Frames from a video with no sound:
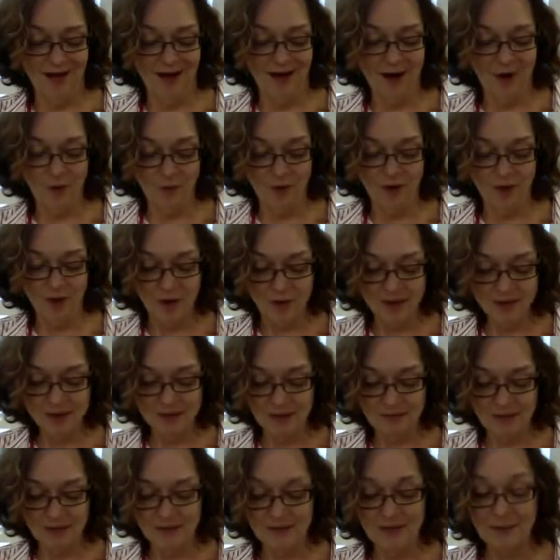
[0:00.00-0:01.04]
are what also
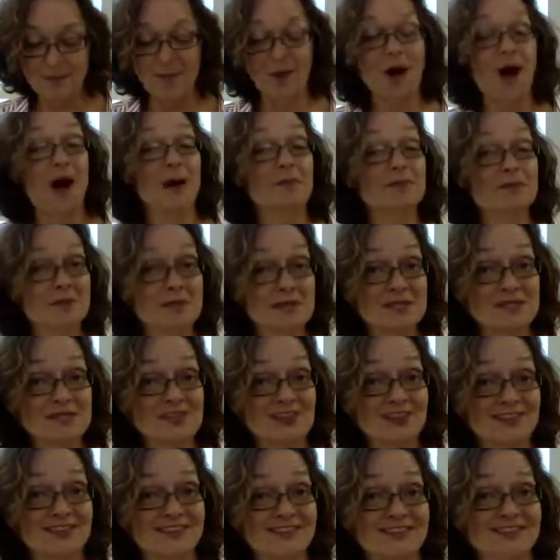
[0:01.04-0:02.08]
make them
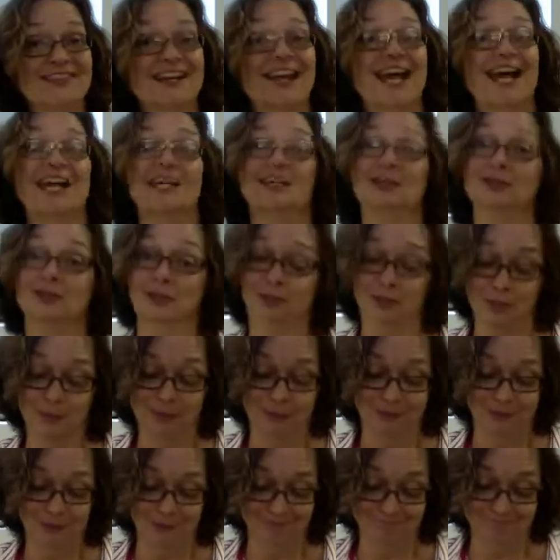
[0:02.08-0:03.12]
optimistic and
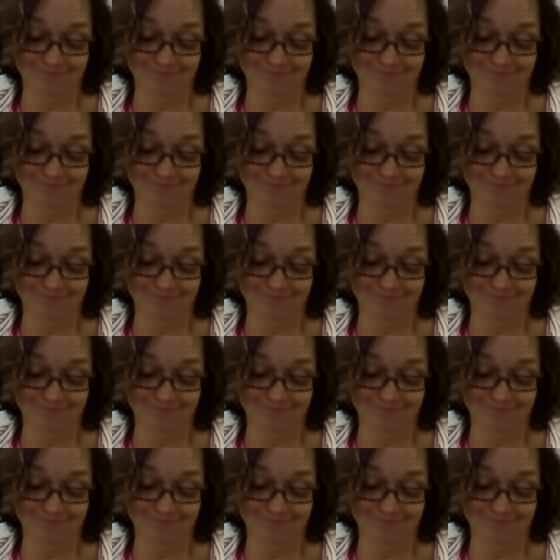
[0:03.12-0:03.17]
determined.